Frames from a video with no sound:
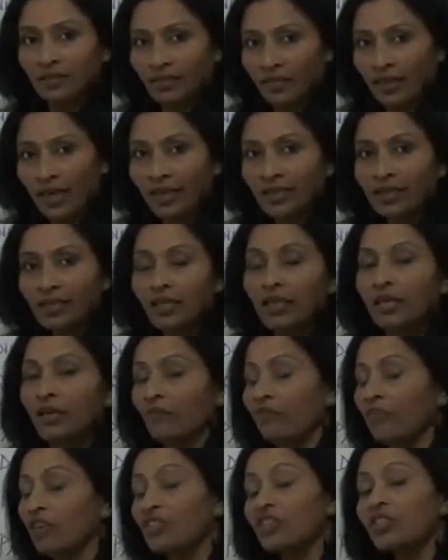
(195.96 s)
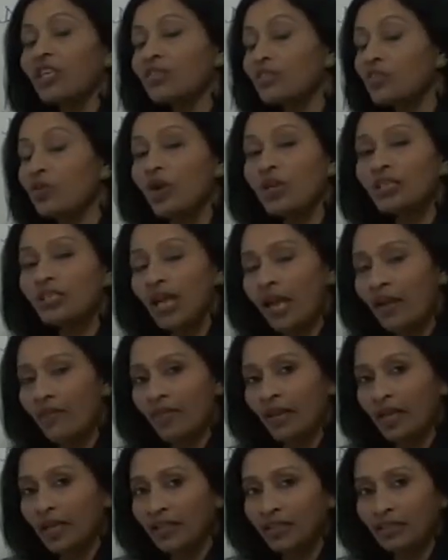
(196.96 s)
right, which does not have
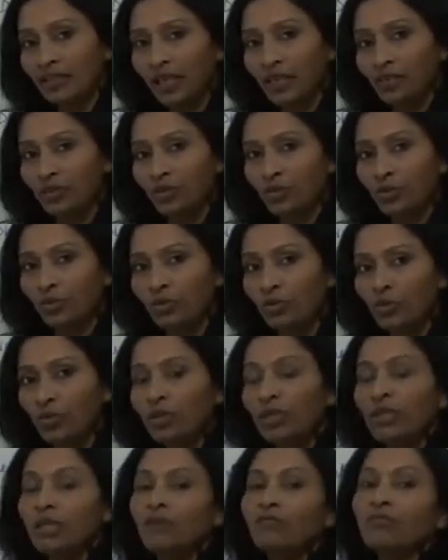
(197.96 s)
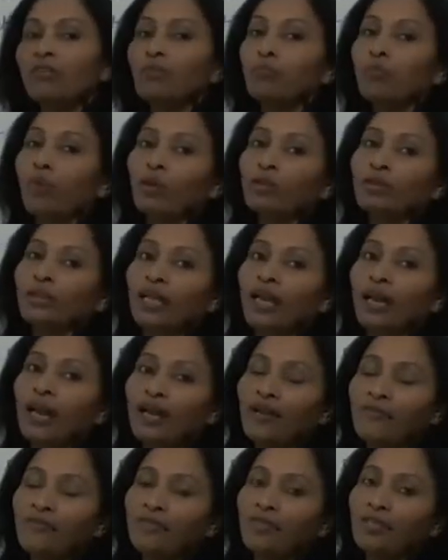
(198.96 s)
anything to do with what they
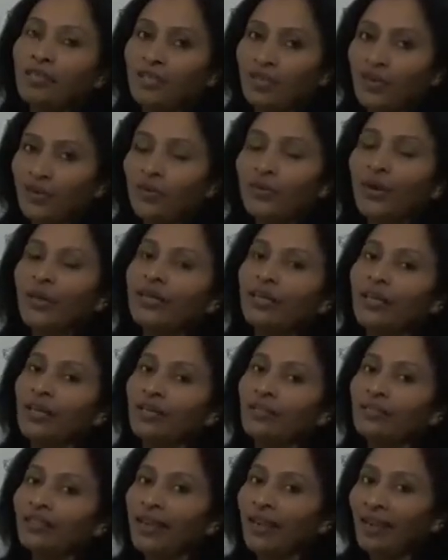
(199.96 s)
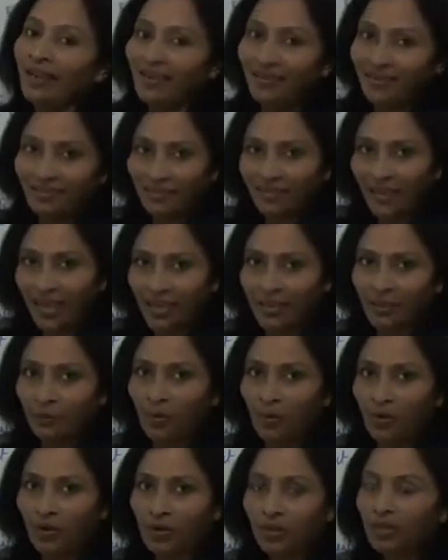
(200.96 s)
have read in their
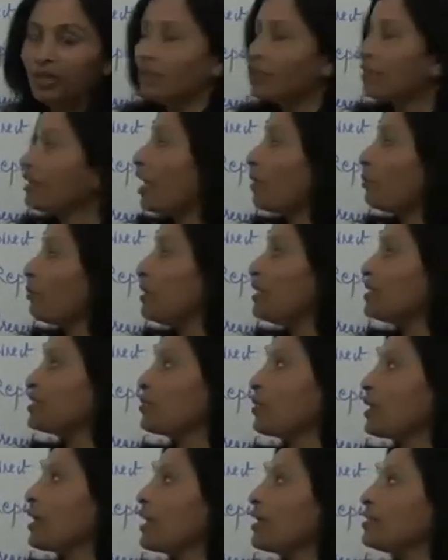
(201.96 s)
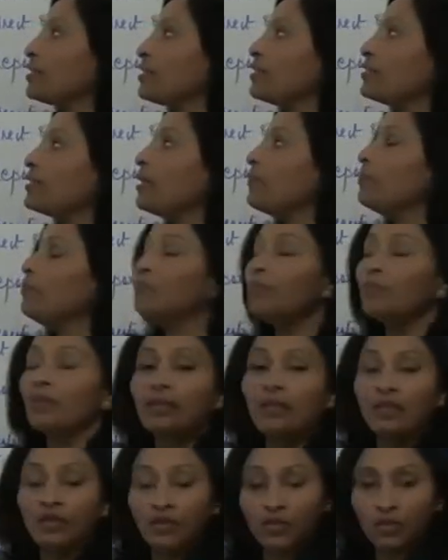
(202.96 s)
textbook. That means we're getting them
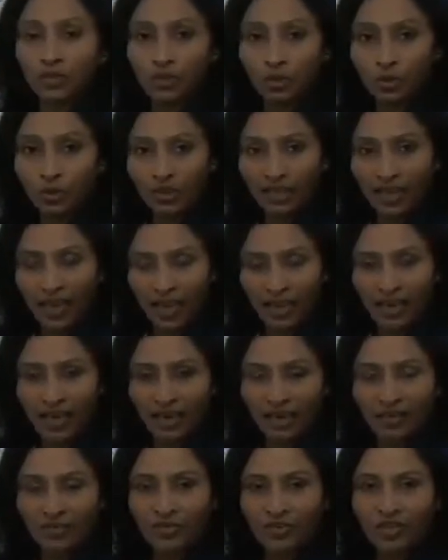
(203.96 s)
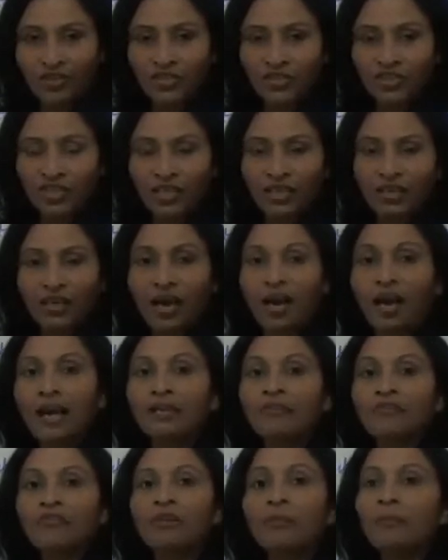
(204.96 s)
to take interest in
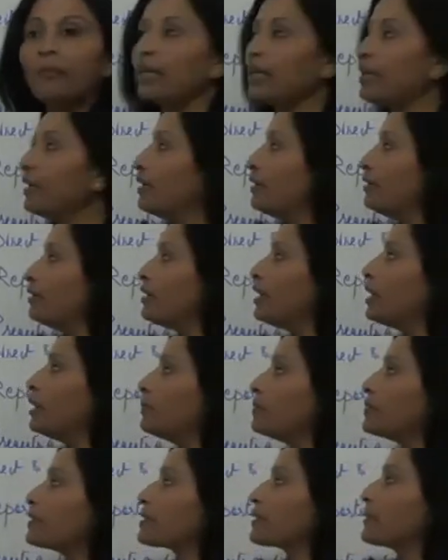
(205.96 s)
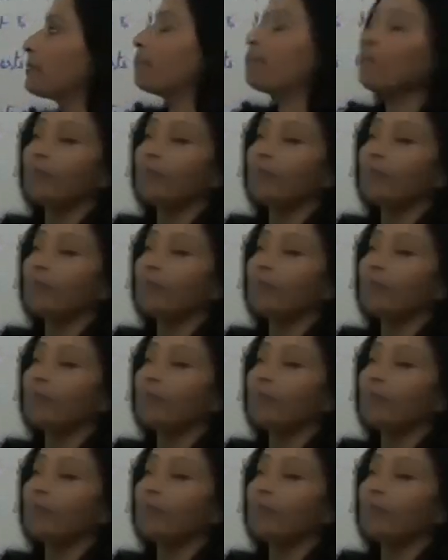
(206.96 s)
unfamiliar themes.